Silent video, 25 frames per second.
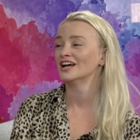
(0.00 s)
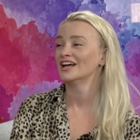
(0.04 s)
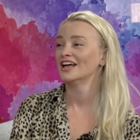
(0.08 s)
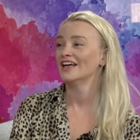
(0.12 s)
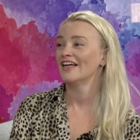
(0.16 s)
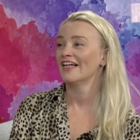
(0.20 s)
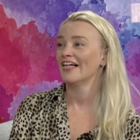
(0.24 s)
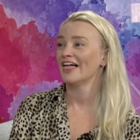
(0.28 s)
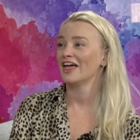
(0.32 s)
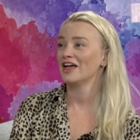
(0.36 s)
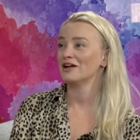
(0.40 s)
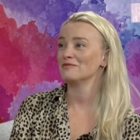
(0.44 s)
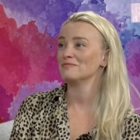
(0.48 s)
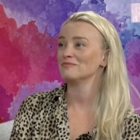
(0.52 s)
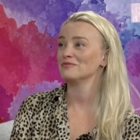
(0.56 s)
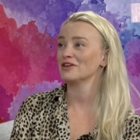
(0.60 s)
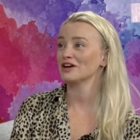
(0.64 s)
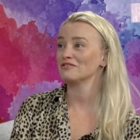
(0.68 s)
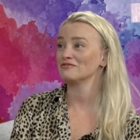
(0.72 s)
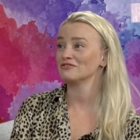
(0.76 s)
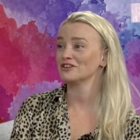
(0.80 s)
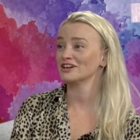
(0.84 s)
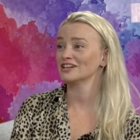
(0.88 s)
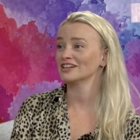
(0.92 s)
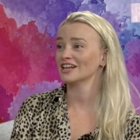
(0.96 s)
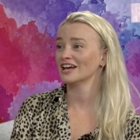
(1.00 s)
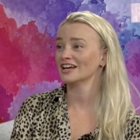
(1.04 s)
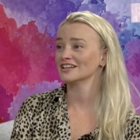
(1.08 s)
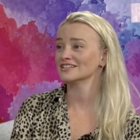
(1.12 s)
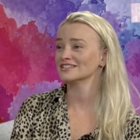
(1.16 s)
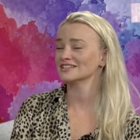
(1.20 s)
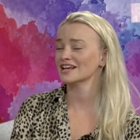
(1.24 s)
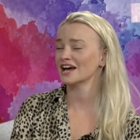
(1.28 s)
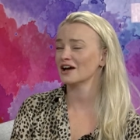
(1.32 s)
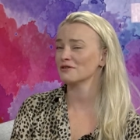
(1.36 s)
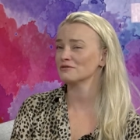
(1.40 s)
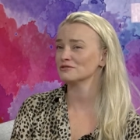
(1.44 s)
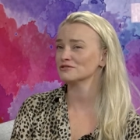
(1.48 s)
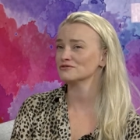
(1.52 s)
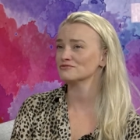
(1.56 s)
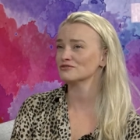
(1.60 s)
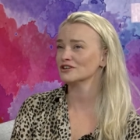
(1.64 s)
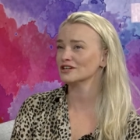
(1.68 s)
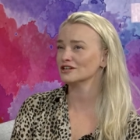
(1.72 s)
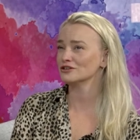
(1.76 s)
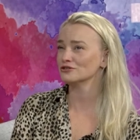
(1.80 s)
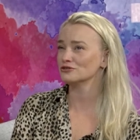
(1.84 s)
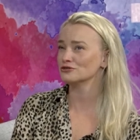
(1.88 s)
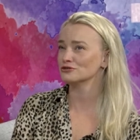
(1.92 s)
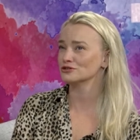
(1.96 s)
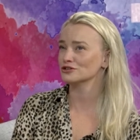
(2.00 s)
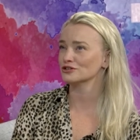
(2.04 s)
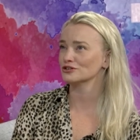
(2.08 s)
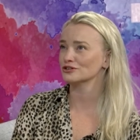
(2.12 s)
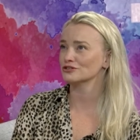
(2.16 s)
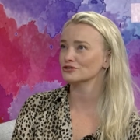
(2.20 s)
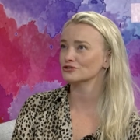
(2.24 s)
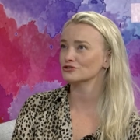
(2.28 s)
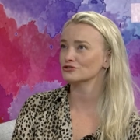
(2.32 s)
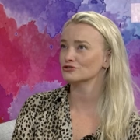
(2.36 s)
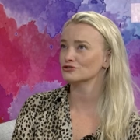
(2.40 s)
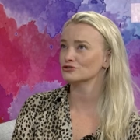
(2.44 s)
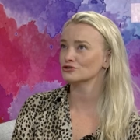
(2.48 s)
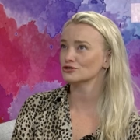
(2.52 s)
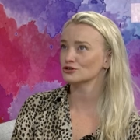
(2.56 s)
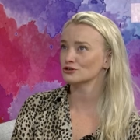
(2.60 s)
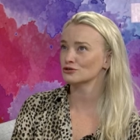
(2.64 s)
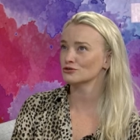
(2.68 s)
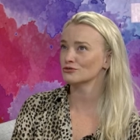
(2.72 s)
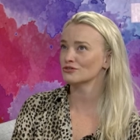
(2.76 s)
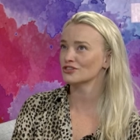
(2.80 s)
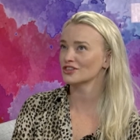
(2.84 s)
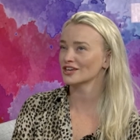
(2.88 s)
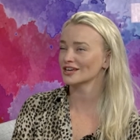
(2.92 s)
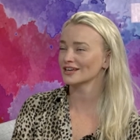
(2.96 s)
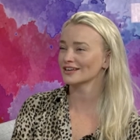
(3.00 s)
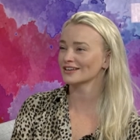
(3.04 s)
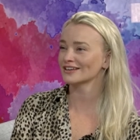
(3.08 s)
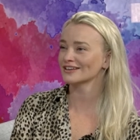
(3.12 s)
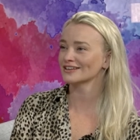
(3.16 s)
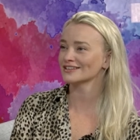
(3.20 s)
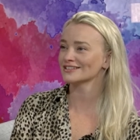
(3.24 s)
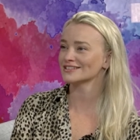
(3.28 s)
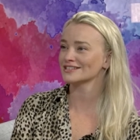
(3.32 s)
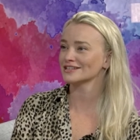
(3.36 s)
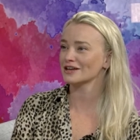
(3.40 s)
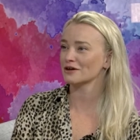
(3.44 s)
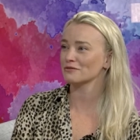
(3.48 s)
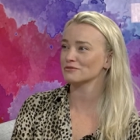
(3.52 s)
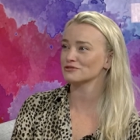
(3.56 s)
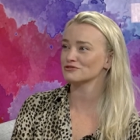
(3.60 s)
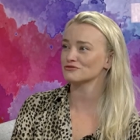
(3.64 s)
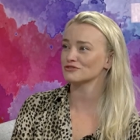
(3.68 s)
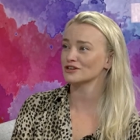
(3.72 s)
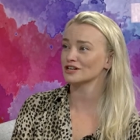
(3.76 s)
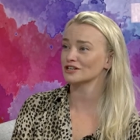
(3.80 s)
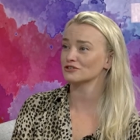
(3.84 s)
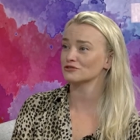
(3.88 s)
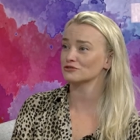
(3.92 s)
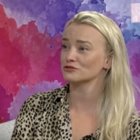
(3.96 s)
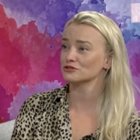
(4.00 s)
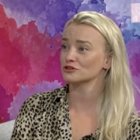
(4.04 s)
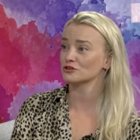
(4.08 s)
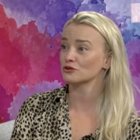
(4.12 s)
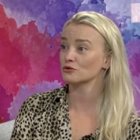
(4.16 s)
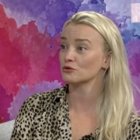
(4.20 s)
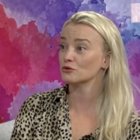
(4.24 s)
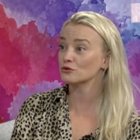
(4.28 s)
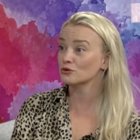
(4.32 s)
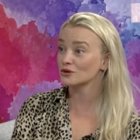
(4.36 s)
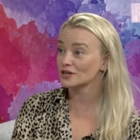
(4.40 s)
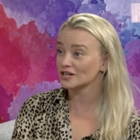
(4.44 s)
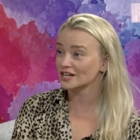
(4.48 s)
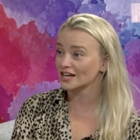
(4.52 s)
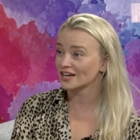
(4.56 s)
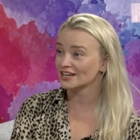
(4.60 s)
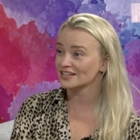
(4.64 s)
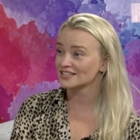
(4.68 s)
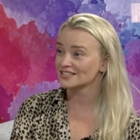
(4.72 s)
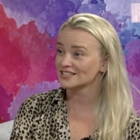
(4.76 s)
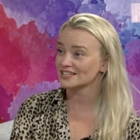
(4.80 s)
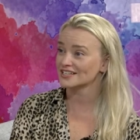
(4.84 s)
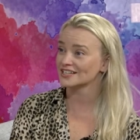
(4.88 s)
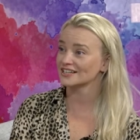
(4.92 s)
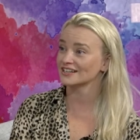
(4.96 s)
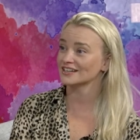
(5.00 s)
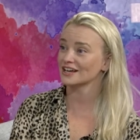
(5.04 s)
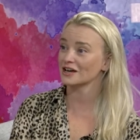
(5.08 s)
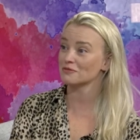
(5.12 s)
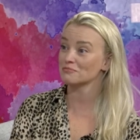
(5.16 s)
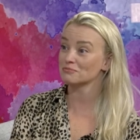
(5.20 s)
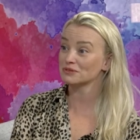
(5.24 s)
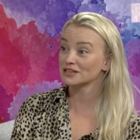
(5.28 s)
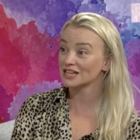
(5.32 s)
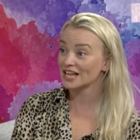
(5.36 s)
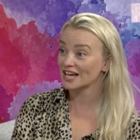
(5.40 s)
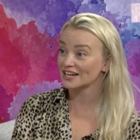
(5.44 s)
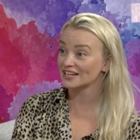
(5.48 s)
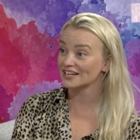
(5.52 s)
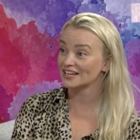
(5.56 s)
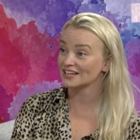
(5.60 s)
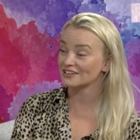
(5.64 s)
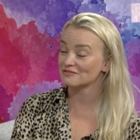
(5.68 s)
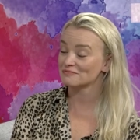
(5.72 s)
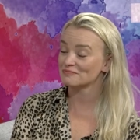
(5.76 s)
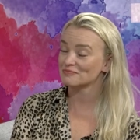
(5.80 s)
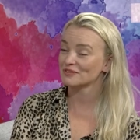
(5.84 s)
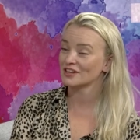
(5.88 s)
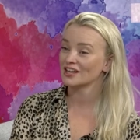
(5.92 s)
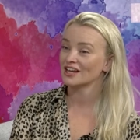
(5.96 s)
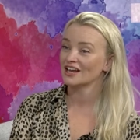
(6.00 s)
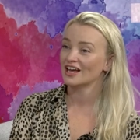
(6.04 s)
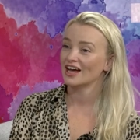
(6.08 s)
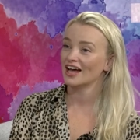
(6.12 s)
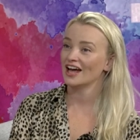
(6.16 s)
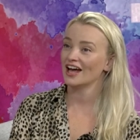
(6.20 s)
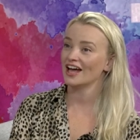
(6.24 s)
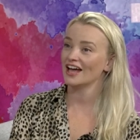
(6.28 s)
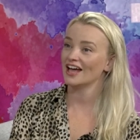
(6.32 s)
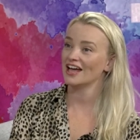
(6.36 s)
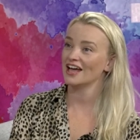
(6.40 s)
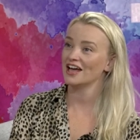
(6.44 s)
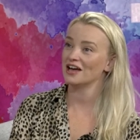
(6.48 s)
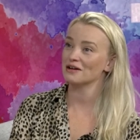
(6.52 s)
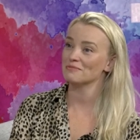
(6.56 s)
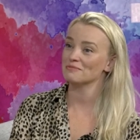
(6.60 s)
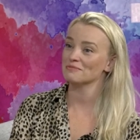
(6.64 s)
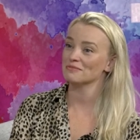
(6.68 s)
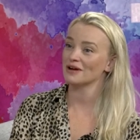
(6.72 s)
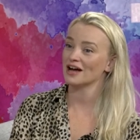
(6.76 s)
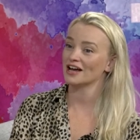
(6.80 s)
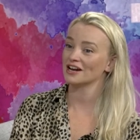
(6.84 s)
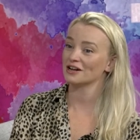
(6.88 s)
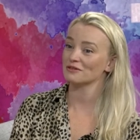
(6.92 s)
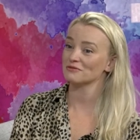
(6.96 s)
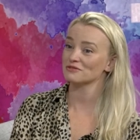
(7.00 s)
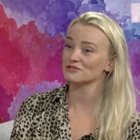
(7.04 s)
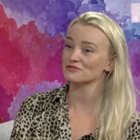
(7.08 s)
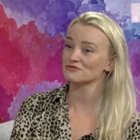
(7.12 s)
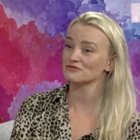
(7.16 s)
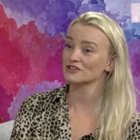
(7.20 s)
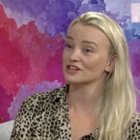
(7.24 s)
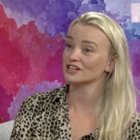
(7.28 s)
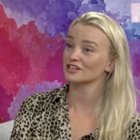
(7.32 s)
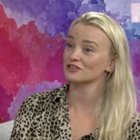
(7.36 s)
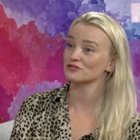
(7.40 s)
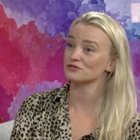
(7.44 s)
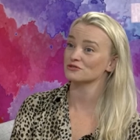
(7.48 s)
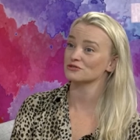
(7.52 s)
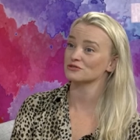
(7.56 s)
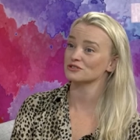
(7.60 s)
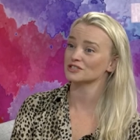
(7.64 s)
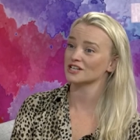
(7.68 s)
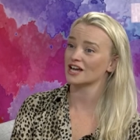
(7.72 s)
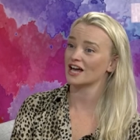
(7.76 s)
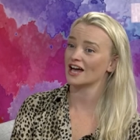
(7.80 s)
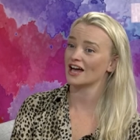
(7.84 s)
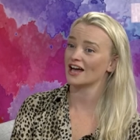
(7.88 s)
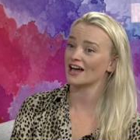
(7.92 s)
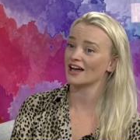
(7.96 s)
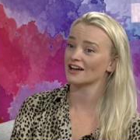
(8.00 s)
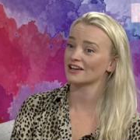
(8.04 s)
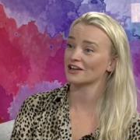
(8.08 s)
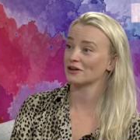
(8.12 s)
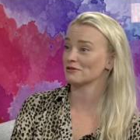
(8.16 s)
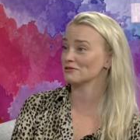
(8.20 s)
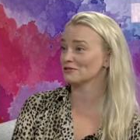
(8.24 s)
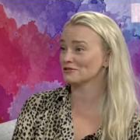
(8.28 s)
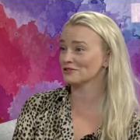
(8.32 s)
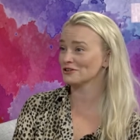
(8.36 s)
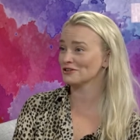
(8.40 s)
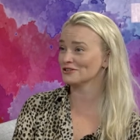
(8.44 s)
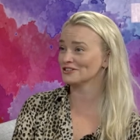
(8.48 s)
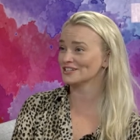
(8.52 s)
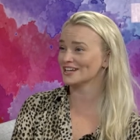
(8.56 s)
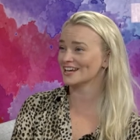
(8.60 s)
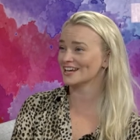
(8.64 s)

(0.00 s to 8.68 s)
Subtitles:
And realised that I was really good at two things. I was really good at organising and planning, and I was really good at going on holiday.